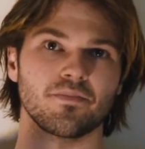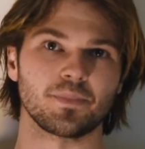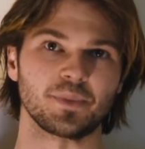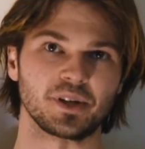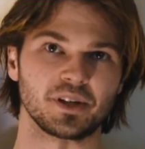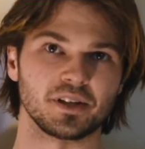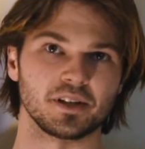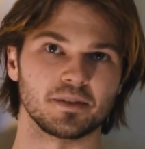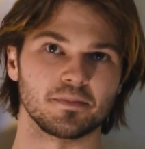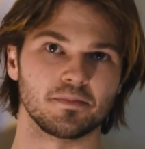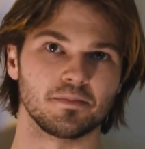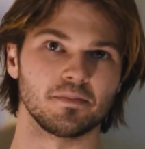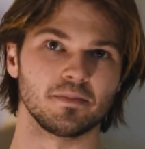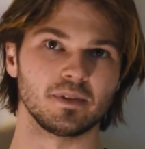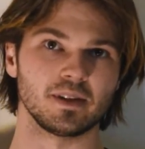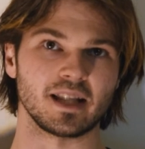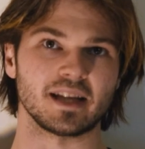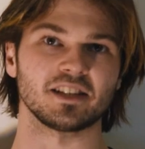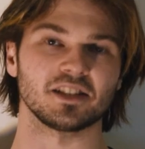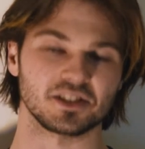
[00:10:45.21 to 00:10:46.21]
the
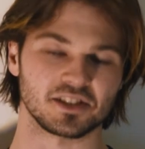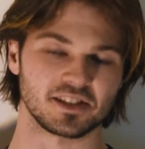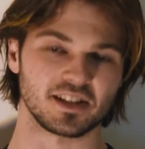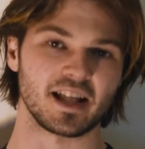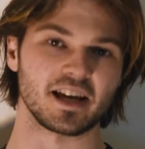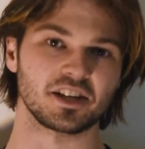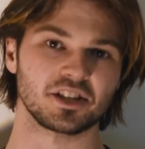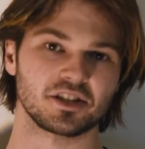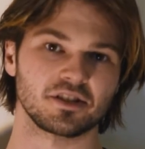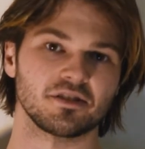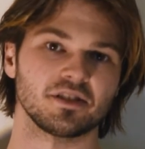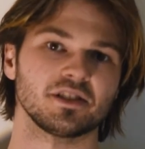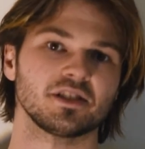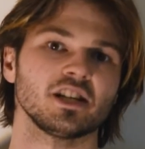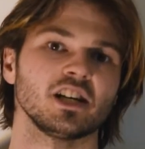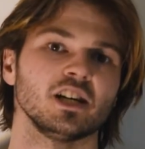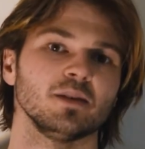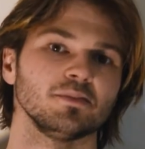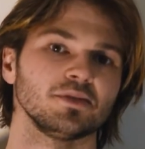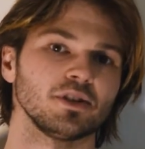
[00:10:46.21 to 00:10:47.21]
legislature in
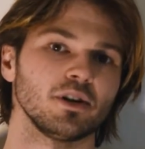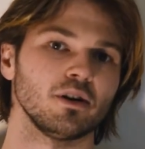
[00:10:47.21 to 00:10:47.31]
terms